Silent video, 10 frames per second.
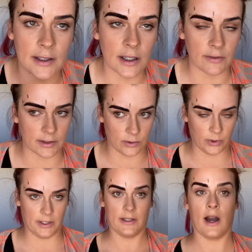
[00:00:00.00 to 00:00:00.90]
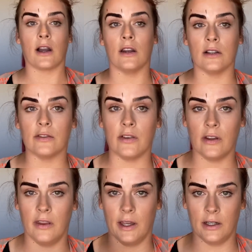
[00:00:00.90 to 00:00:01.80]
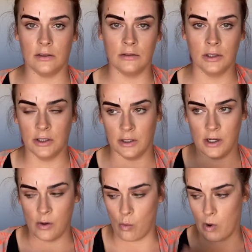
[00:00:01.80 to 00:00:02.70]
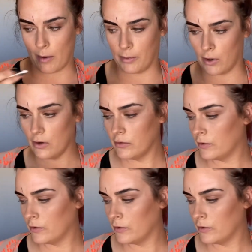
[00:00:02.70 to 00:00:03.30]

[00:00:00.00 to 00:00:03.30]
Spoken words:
If it's looking dark enough, then wipe it off.